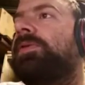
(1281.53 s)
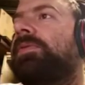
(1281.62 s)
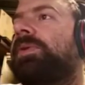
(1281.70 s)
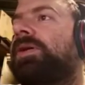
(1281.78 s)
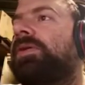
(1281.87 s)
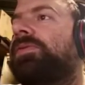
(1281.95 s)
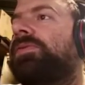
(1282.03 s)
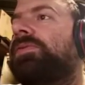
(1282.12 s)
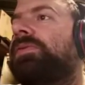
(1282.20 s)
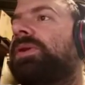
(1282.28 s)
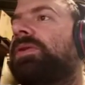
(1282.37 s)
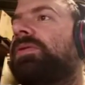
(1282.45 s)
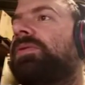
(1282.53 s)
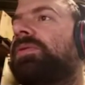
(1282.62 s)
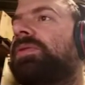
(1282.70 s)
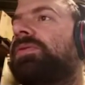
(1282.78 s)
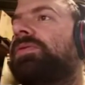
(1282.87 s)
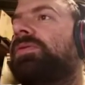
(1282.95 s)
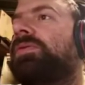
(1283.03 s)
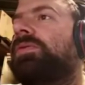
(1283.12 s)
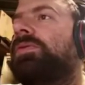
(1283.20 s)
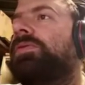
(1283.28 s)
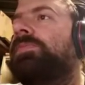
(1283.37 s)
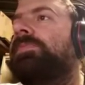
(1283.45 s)
mouths. I don't know what that's
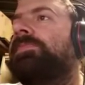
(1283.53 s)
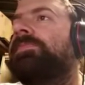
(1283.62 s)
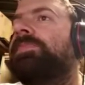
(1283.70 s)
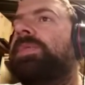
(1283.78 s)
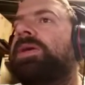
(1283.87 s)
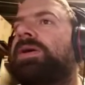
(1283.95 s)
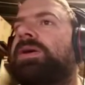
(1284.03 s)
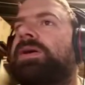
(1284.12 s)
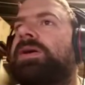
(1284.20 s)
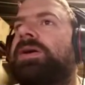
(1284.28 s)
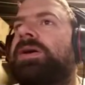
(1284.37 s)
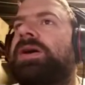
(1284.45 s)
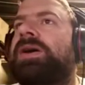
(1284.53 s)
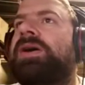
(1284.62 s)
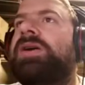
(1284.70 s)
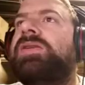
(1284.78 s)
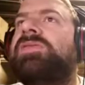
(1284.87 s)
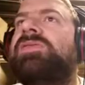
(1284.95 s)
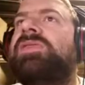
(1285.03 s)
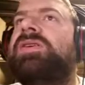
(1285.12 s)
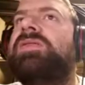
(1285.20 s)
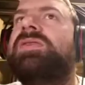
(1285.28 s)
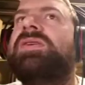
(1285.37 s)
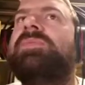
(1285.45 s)
called. And so
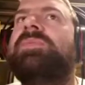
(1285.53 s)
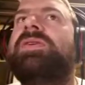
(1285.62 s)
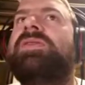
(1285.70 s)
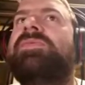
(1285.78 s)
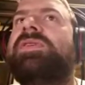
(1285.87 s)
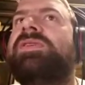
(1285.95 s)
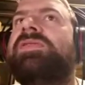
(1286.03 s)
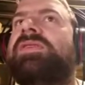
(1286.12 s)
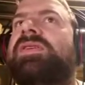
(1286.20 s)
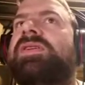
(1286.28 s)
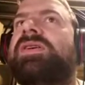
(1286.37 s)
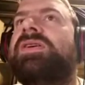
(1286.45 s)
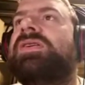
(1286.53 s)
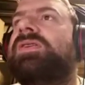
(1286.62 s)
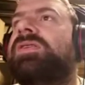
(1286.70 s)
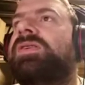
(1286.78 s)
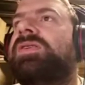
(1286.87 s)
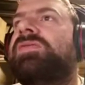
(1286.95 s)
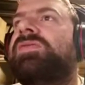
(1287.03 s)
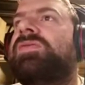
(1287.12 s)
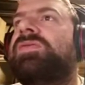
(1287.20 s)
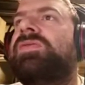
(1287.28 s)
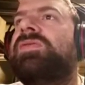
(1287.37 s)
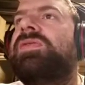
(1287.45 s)
you need a bit of detail here. You need
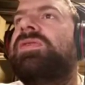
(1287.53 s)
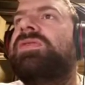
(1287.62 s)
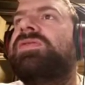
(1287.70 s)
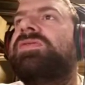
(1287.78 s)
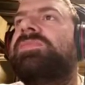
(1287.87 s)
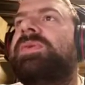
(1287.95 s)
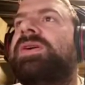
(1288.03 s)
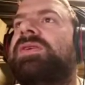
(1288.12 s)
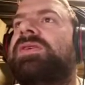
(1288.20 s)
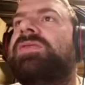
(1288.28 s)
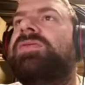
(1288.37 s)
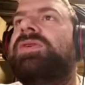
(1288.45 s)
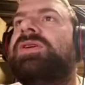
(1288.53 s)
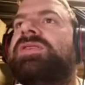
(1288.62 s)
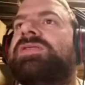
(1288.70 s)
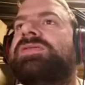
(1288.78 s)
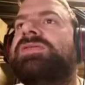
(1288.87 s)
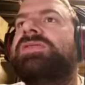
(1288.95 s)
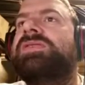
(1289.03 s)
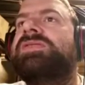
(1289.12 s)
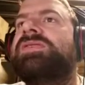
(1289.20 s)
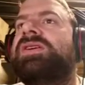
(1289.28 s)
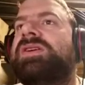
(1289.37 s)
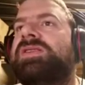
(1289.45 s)
to just make a crease.
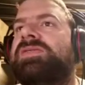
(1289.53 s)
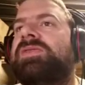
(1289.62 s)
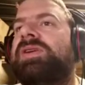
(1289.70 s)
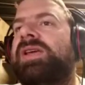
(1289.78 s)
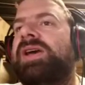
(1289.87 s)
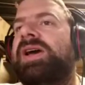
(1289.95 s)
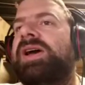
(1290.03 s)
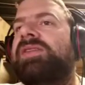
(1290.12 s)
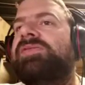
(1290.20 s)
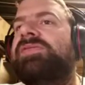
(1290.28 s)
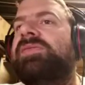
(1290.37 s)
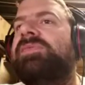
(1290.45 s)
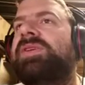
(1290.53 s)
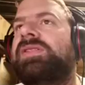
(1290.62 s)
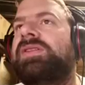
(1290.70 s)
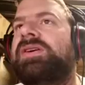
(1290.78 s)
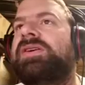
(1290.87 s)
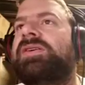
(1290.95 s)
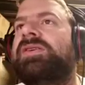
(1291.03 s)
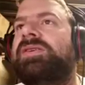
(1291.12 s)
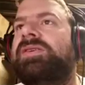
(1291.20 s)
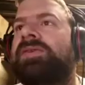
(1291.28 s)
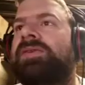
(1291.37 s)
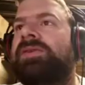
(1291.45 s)
It really adds something like
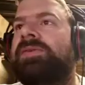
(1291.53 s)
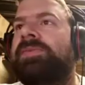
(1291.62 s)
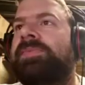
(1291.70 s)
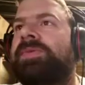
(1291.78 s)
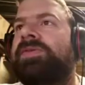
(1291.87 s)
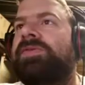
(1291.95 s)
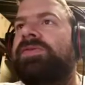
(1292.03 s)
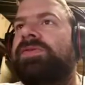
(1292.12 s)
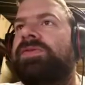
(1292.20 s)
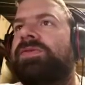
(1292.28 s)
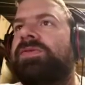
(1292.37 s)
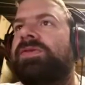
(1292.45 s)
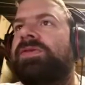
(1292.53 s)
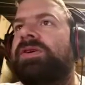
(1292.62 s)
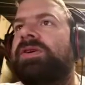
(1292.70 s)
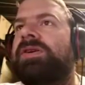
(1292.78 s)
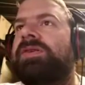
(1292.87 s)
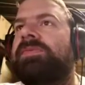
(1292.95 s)
to the,